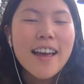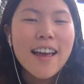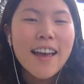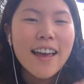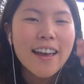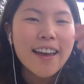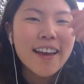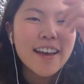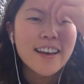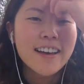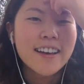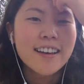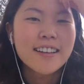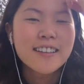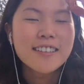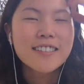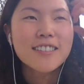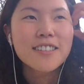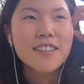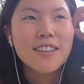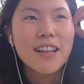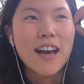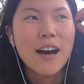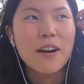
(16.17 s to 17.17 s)
and
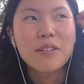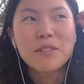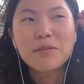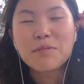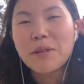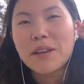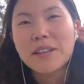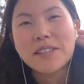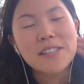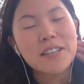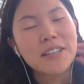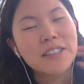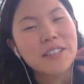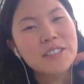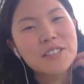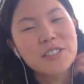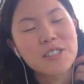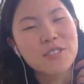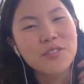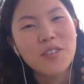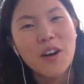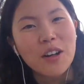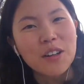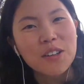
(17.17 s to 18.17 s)
that one basically
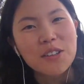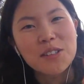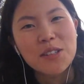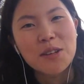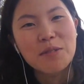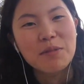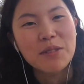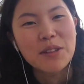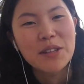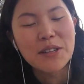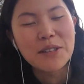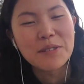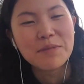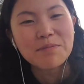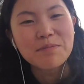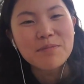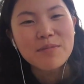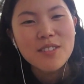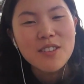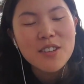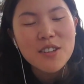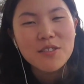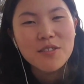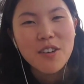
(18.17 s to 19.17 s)
just follows up the
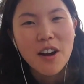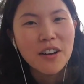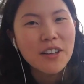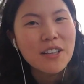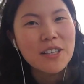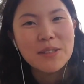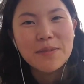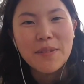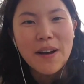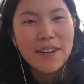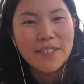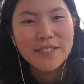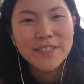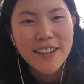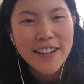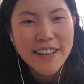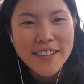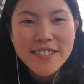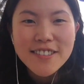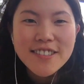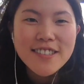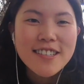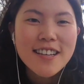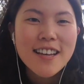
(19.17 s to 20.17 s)
Rockies mountain
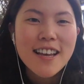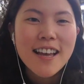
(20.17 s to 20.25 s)
range.